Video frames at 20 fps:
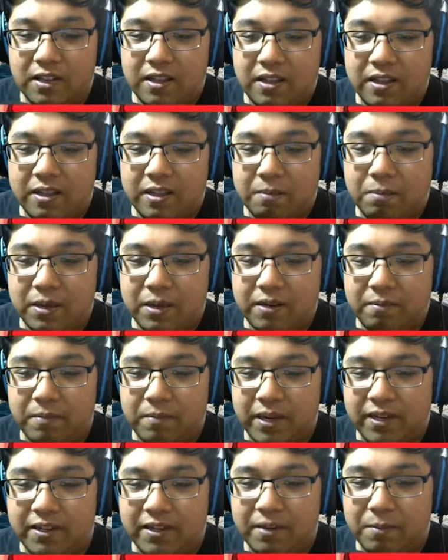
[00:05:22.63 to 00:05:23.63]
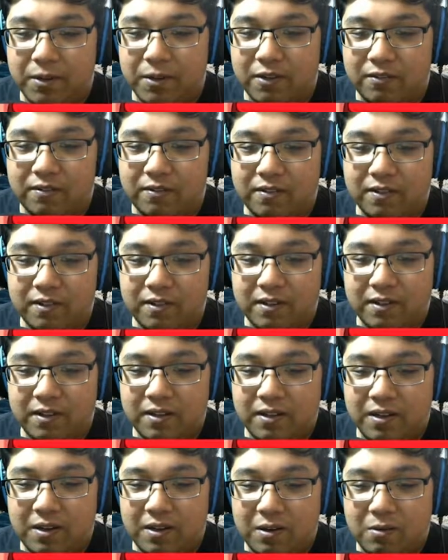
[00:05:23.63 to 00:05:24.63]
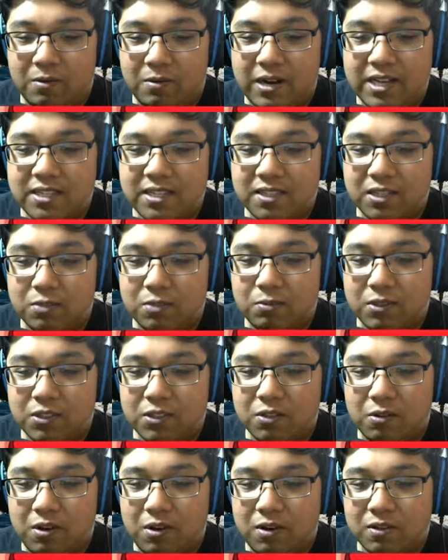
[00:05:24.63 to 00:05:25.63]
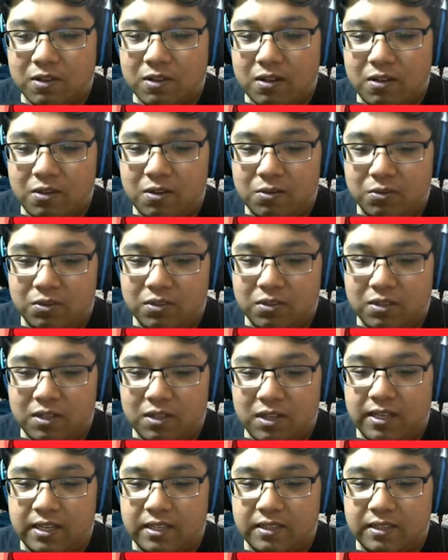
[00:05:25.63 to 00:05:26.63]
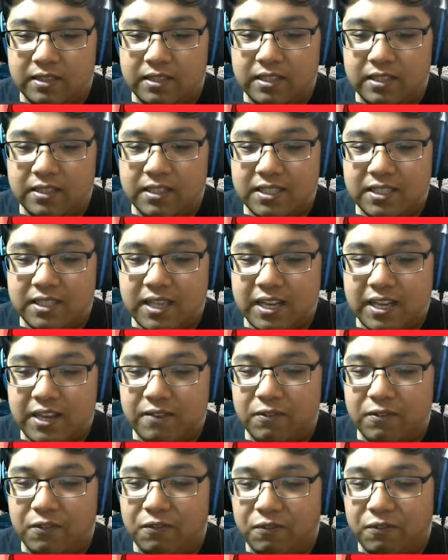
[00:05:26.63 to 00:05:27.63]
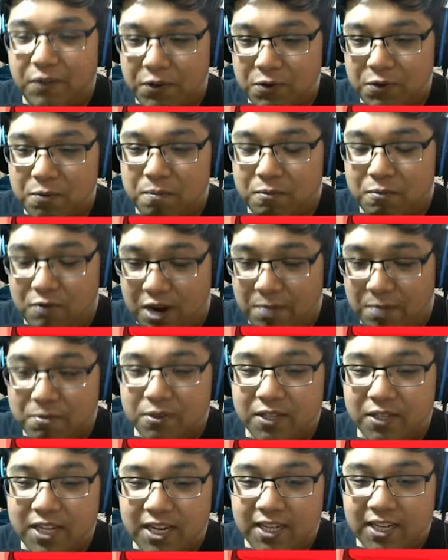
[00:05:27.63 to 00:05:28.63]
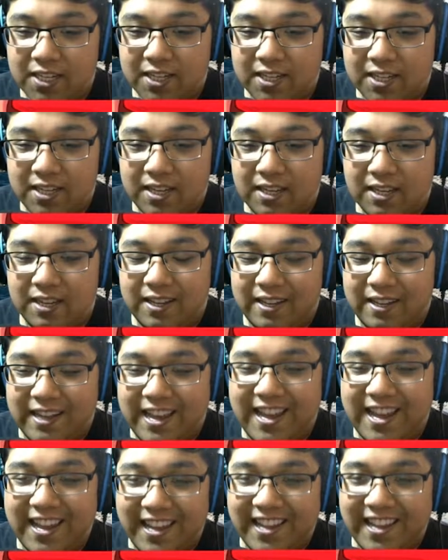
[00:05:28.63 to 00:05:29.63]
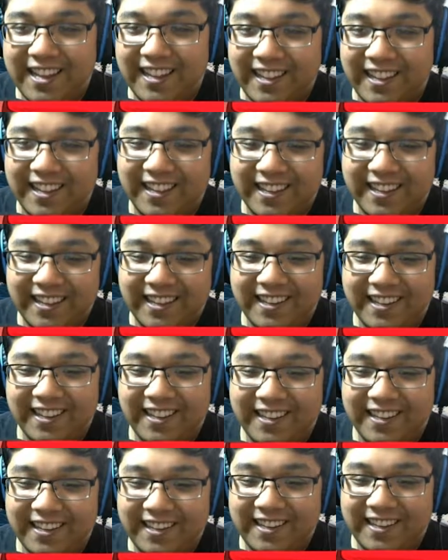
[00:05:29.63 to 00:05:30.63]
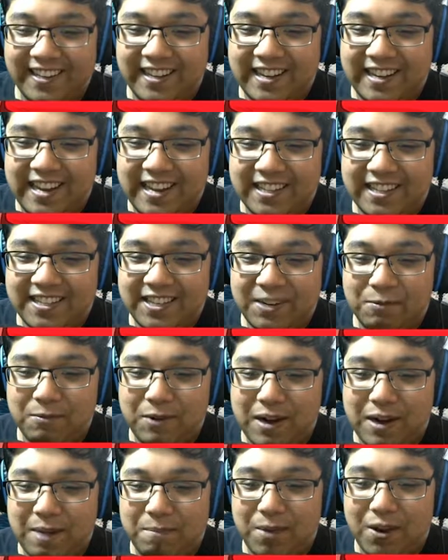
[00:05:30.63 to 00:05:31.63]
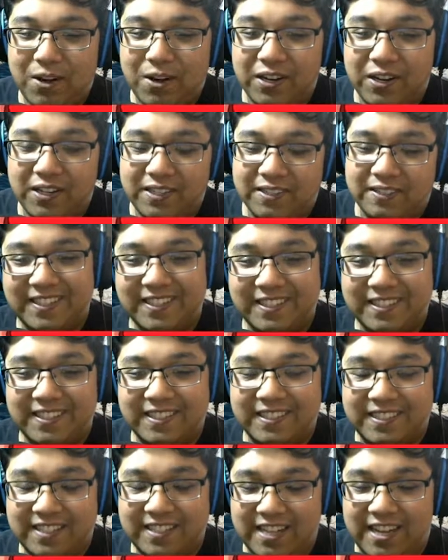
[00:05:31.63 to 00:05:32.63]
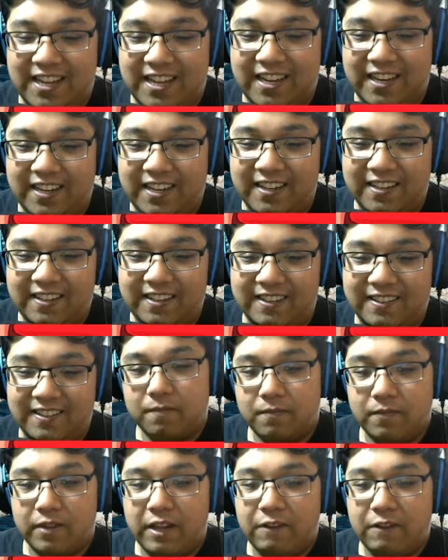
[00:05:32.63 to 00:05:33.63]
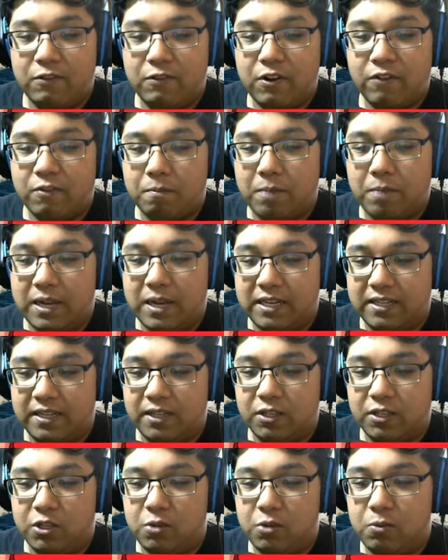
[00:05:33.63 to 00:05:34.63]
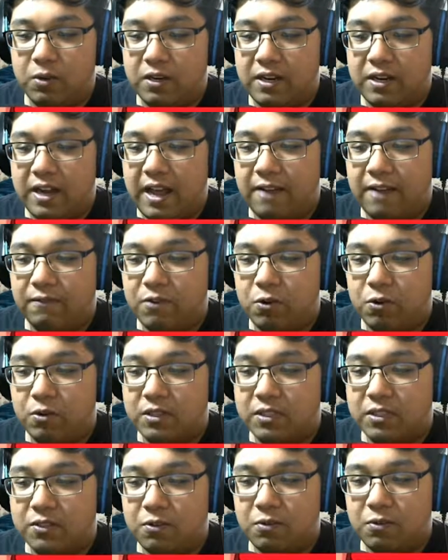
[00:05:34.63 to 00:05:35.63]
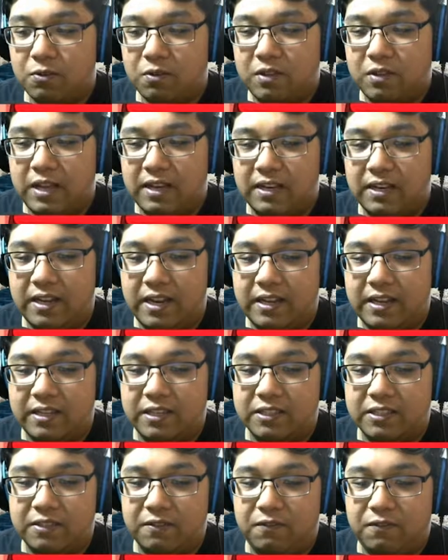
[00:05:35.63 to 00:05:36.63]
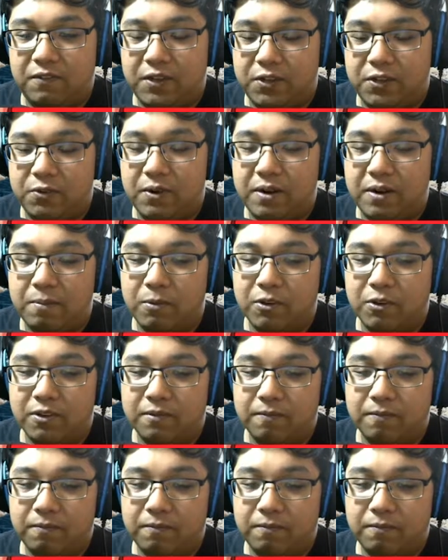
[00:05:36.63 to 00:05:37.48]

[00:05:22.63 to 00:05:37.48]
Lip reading: The button might come off. Why is this one so hard to close? Does this thing even fit you properly? It did when I bought it. Sigh. If you ever buttoned it, you would have noticed sooner that it doesn't fit you anymore.